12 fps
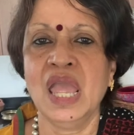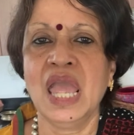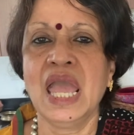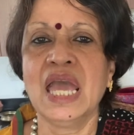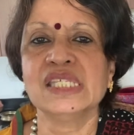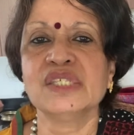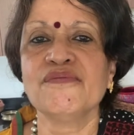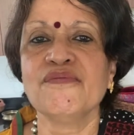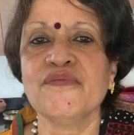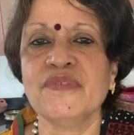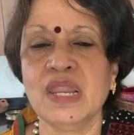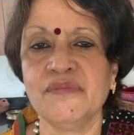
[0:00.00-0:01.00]
as
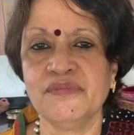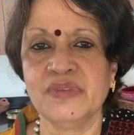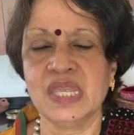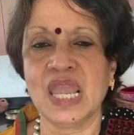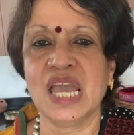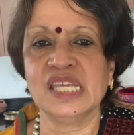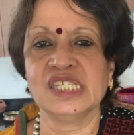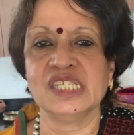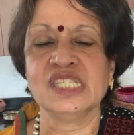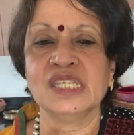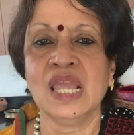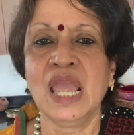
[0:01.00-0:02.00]
fluffy,
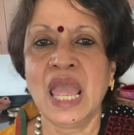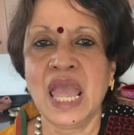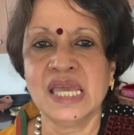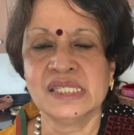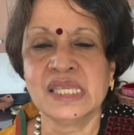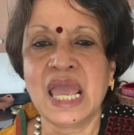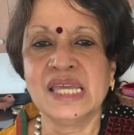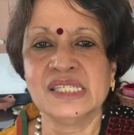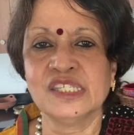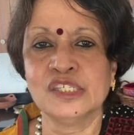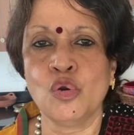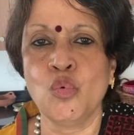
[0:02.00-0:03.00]
as
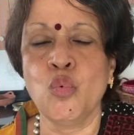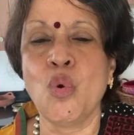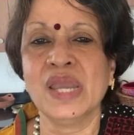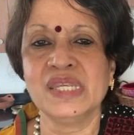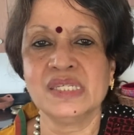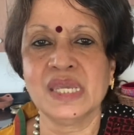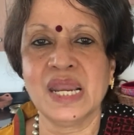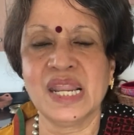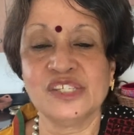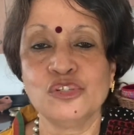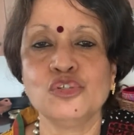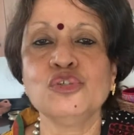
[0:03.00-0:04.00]
white and
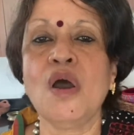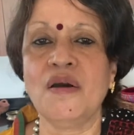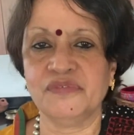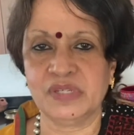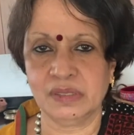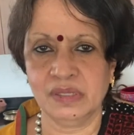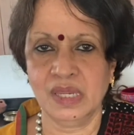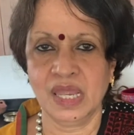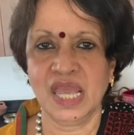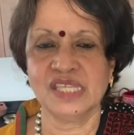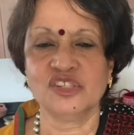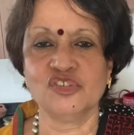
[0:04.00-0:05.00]
as soft
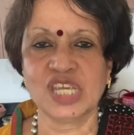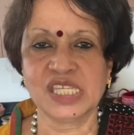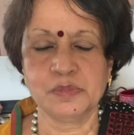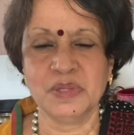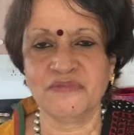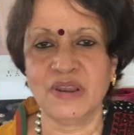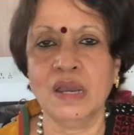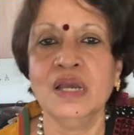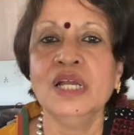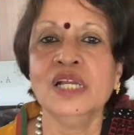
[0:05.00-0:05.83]
as the jasmine flower.